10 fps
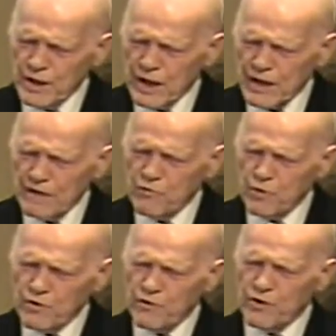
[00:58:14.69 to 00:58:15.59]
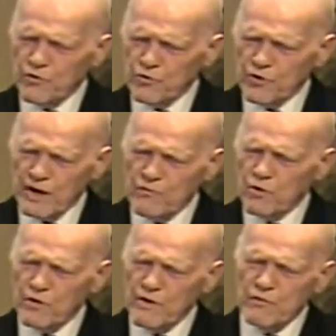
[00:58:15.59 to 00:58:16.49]
I never would have understood, never
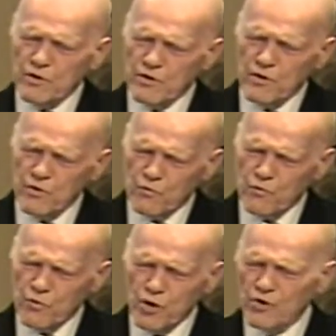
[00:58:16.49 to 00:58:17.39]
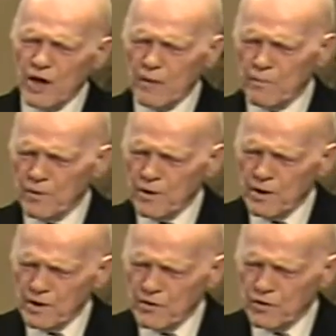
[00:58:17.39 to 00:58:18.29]
would have even looked up
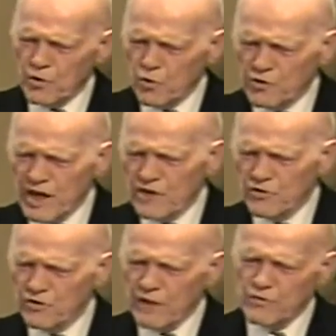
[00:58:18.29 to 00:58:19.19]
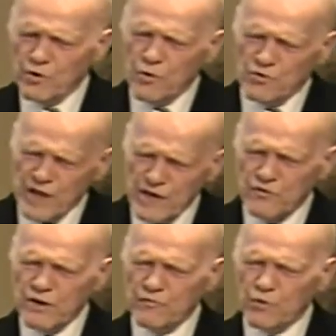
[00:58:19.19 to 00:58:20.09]
the quotation after
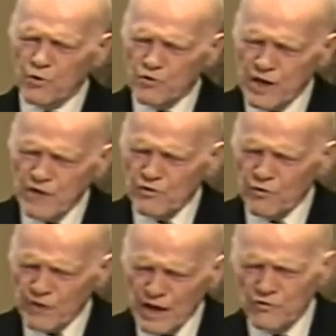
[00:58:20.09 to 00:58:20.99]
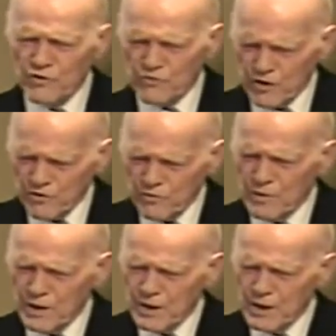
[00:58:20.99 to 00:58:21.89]
quotation after quotation of Gnosticism.
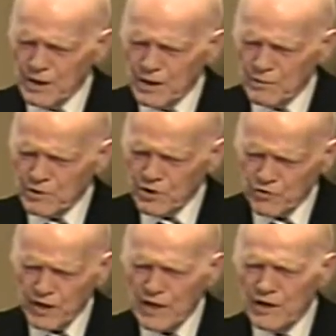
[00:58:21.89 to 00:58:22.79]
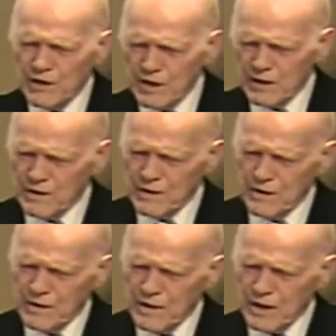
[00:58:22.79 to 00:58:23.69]
But this lady did.
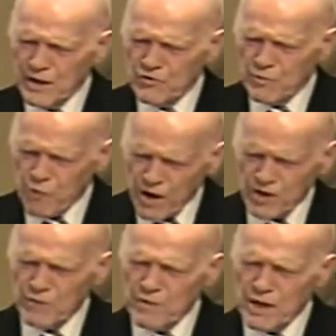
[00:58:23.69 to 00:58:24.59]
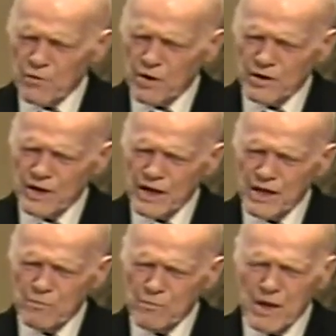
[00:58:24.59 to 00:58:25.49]
She brought it to me one
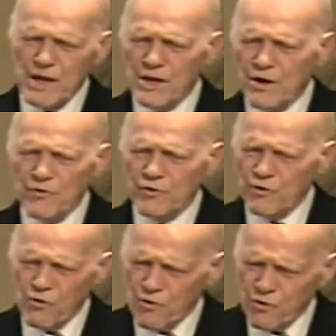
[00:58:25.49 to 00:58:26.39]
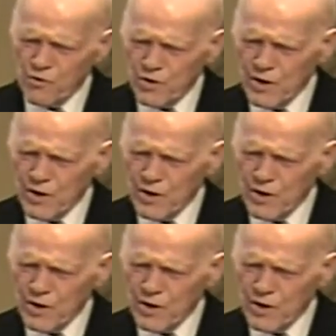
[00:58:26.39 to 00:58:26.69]
day many years ago.